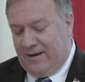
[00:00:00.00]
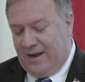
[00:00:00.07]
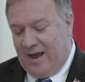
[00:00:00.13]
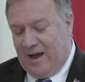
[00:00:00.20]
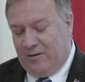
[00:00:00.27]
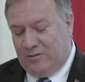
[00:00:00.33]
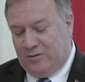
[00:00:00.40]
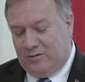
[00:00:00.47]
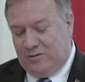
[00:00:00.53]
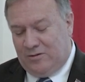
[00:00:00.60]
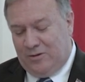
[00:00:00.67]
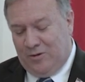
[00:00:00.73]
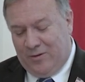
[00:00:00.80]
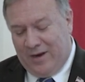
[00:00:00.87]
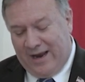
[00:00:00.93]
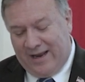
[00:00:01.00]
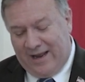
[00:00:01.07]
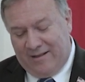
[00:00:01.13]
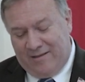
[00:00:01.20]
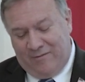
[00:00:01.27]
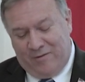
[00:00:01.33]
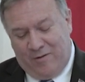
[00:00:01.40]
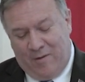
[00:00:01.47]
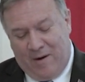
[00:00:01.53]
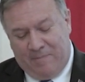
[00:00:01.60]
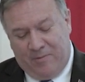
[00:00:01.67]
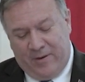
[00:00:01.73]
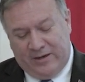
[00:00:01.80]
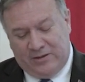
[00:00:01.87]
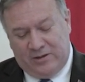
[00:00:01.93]
Now, two decades of
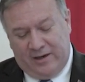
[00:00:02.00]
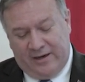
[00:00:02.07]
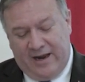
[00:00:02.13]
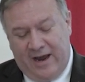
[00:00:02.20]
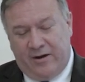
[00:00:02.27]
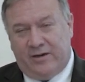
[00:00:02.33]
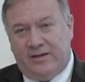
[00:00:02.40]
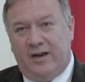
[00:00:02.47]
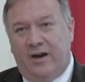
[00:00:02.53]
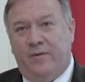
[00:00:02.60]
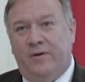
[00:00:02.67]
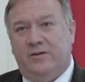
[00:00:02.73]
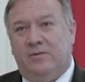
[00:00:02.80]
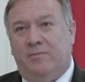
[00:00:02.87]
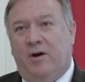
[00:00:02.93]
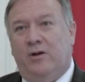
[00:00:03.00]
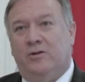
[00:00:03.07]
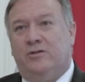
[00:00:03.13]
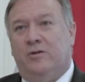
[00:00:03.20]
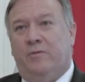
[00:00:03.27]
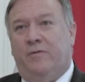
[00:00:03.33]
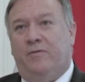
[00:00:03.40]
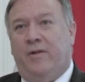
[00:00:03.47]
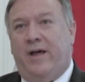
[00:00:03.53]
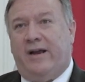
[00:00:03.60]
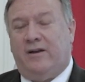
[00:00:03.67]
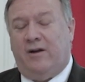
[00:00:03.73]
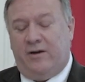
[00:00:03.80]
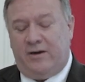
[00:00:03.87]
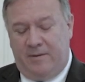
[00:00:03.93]
cooperation on counterterrorism also
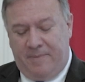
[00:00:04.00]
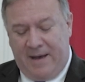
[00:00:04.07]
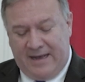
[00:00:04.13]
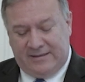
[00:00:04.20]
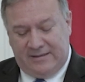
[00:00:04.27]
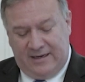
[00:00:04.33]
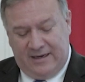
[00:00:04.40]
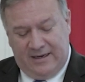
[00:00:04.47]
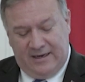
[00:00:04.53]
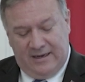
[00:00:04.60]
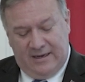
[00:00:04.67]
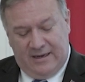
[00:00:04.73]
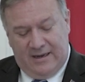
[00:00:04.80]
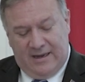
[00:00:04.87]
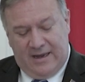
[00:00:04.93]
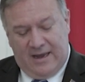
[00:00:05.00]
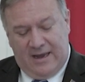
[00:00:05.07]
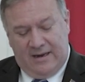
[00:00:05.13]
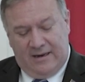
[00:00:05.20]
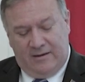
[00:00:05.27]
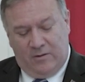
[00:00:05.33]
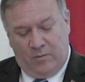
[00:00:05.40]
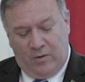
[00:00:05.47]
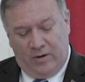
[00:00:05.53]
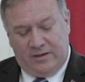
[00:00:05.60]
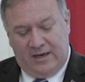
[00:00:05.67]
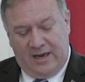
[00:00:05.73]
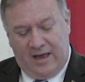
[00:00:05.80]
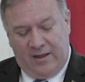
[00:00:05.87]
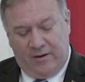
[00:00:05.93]
reflect our capacity to work
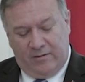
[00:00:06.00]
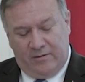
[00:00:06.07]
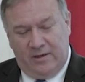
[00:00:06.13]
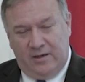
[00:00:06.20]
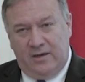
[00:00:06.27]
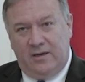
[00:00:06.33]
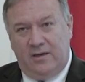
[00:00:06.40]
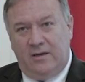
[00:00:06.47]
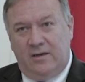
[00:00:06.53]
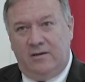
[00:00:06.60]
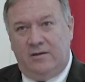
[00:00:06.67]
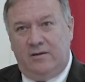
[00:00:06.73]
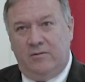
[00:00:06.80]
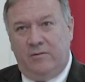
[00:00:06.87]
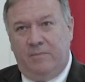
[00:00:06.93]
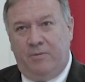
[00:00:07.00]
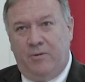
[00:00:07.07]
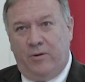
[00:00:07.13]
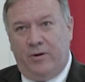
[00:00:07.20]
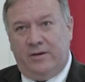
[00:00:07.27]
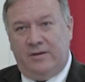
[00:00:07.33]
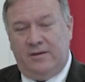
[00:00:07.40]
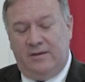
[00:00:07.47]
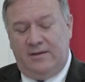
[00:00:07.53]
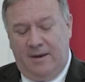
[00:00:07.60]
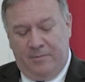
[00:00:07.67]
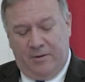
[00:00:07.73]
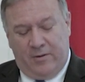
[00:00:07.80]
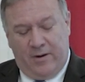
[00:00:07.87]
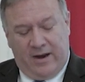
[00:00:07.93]
together to import
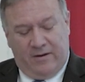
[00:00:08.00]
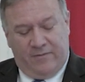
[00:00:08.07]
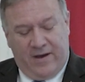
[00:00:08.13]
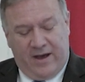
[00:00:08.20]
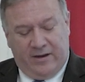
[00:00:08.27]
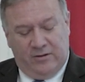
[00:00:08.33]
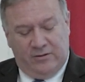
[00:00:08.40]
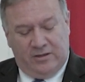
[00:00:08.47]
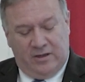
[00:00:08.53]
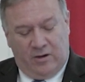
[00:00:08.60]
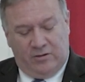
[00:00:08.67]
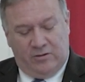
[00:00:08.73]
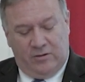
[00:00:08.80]
democratic values in our